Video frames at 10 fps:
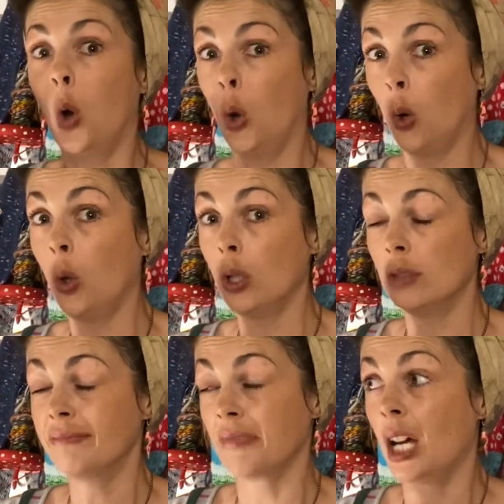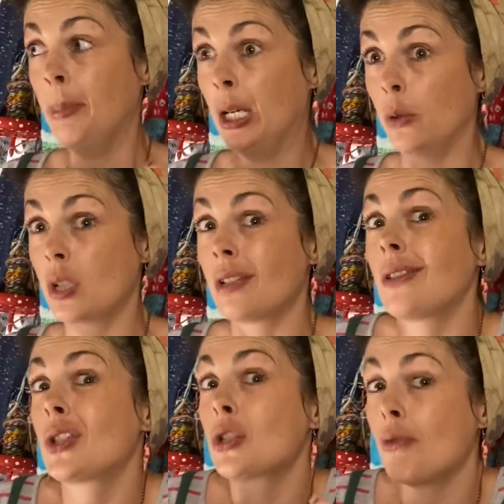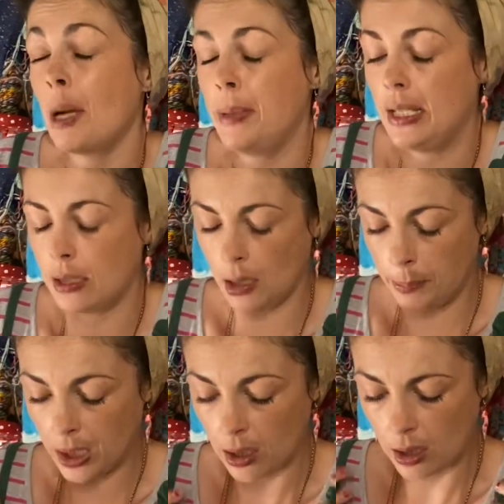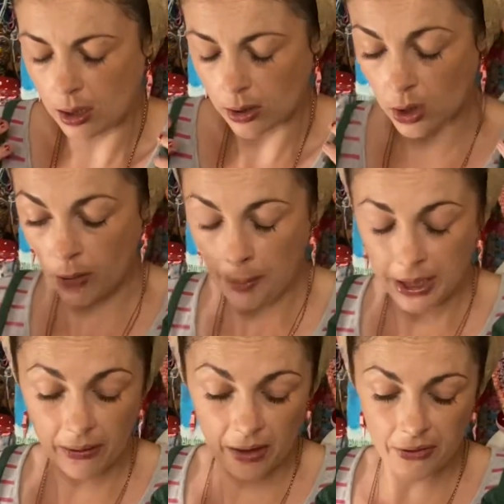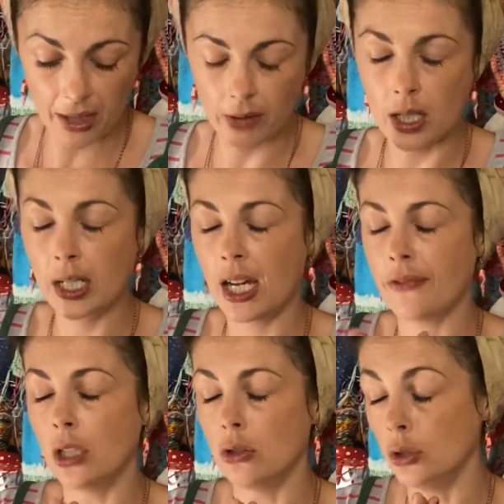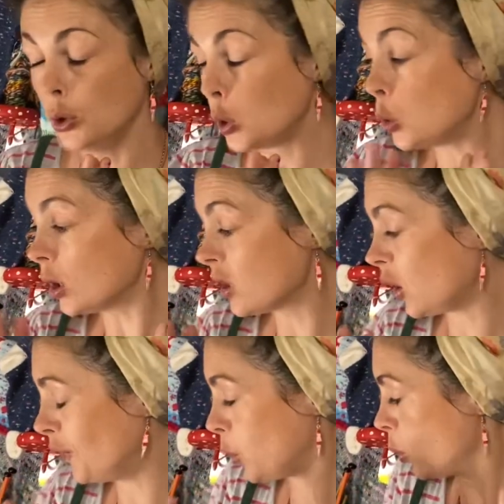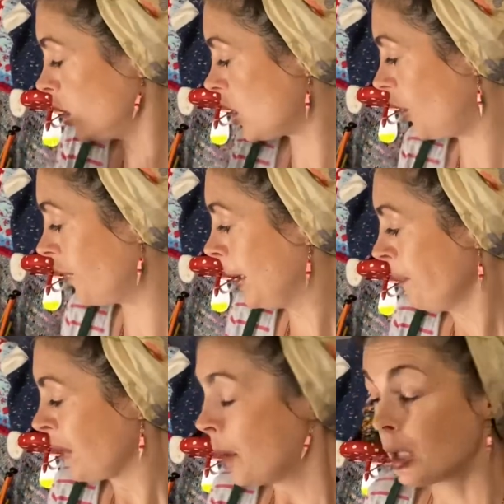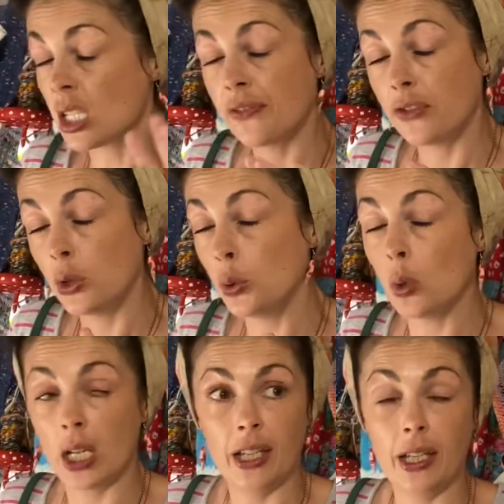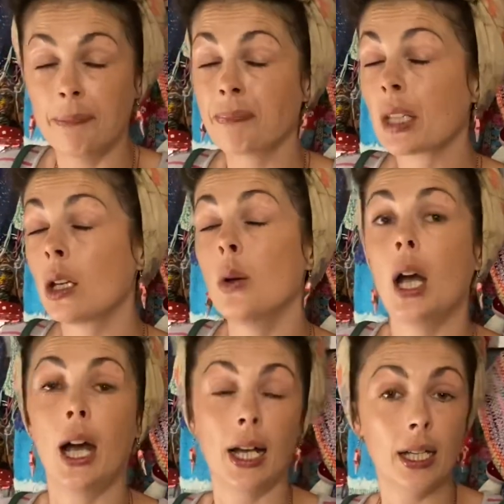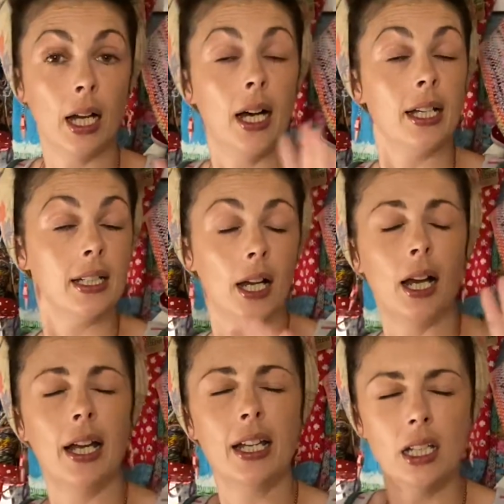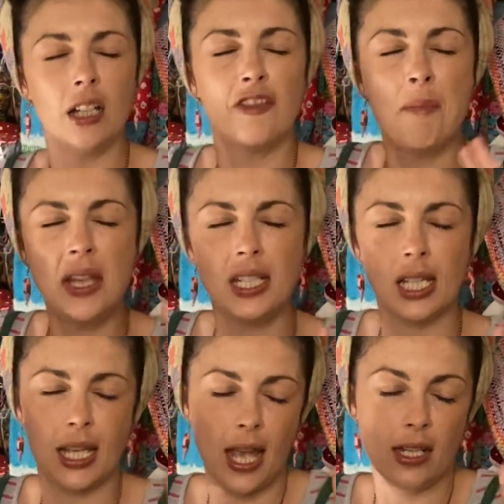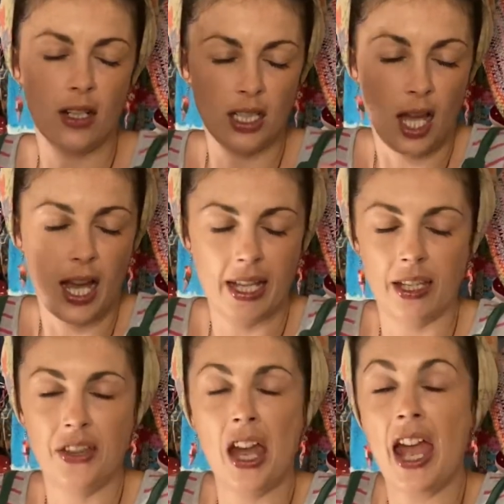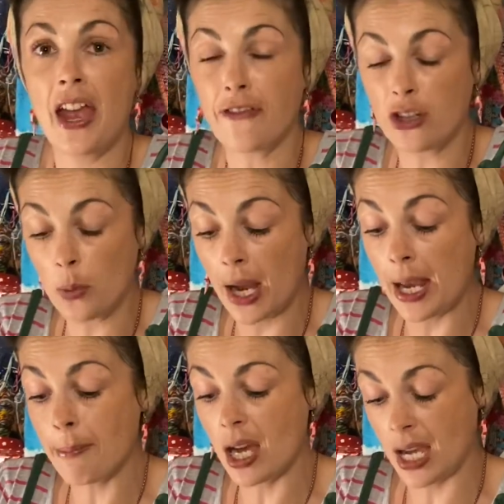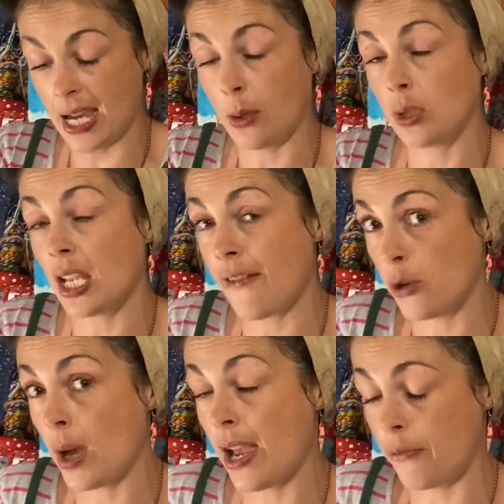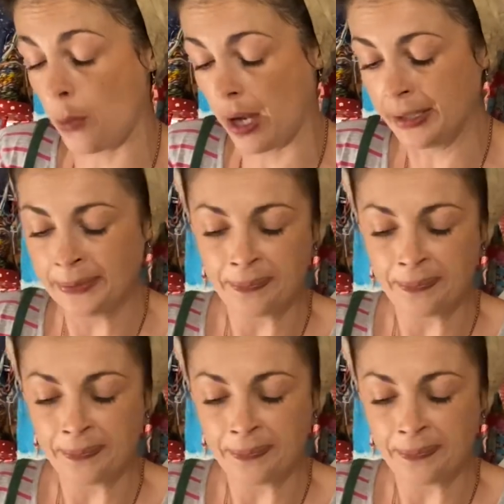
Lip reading: all about scrappies, because scrappies are the thing that I have oodles of, because I love minis and I cannot lie. They're everywhere in my house, everywhere.